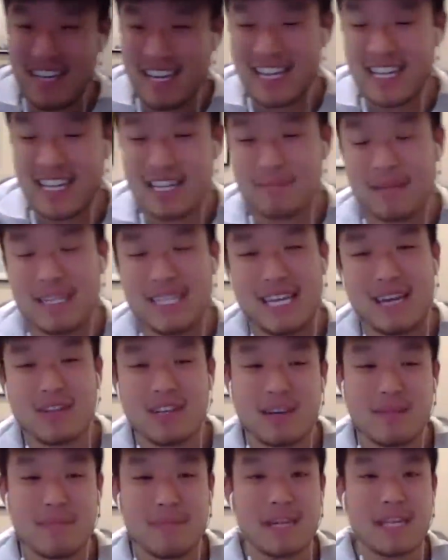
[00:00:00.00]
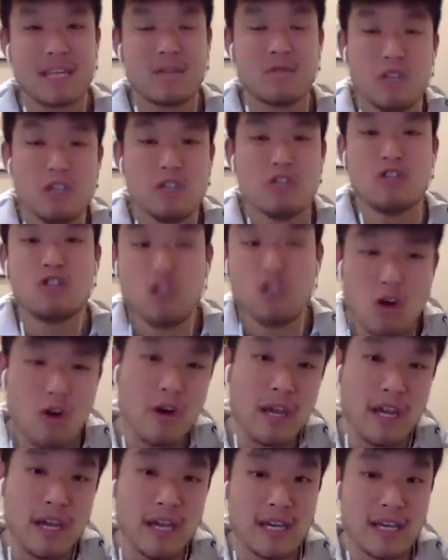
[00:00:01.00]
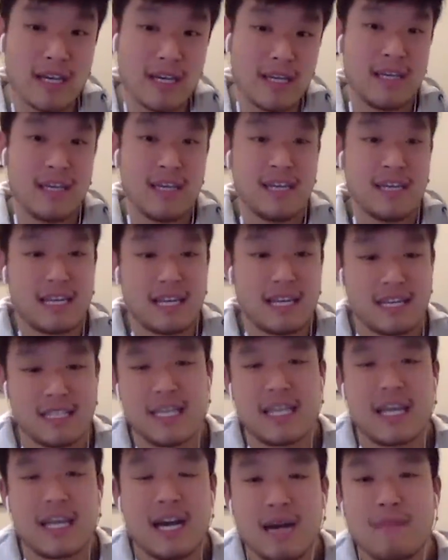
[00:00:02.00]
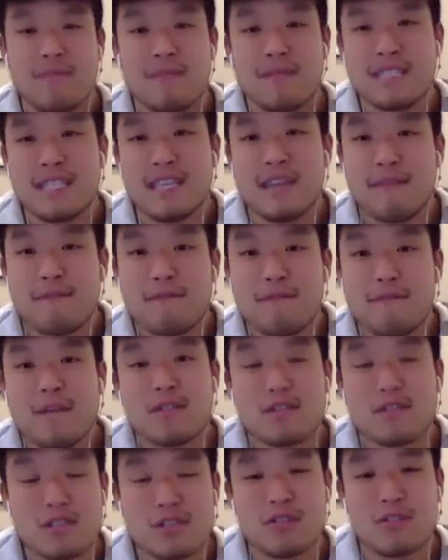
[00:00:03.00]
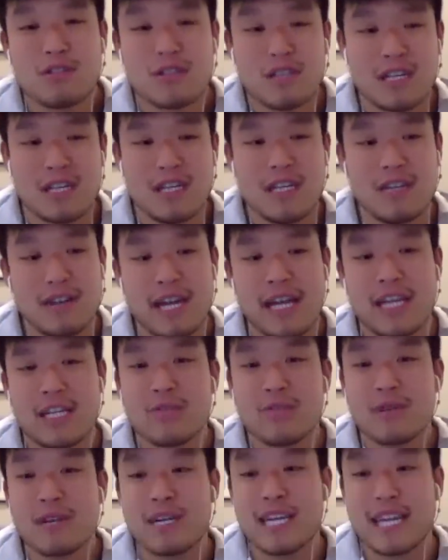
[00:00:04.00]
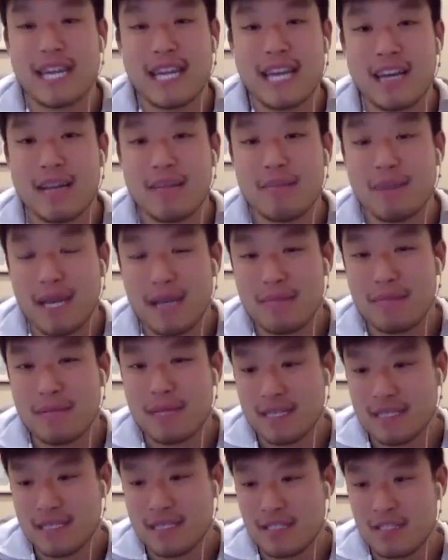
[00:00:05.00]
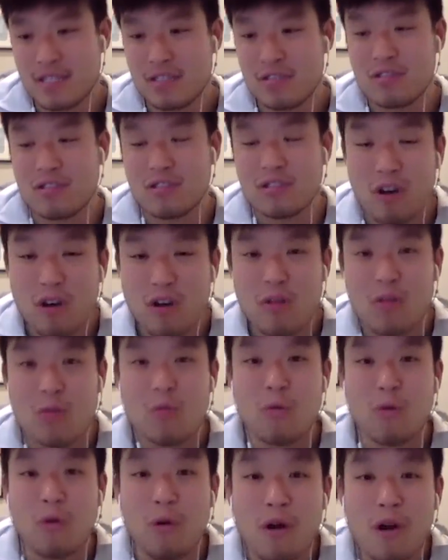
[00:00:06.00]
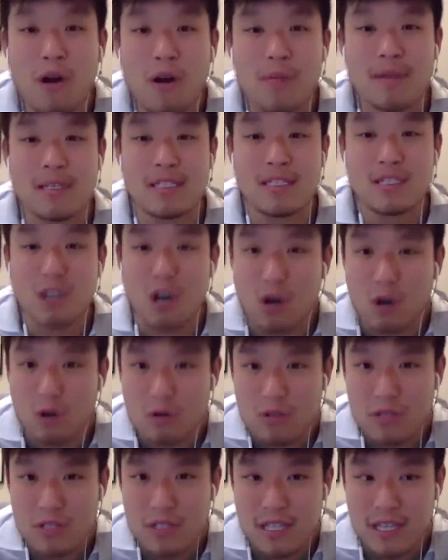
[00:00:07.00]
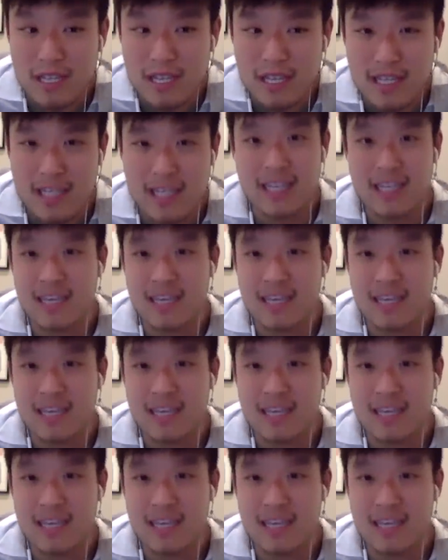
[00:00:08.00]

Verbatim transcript: And my dad will come back, what are you doing? Because like obviously it feels so good, right? And you don't want to get out of bed because it's so warm and toasty.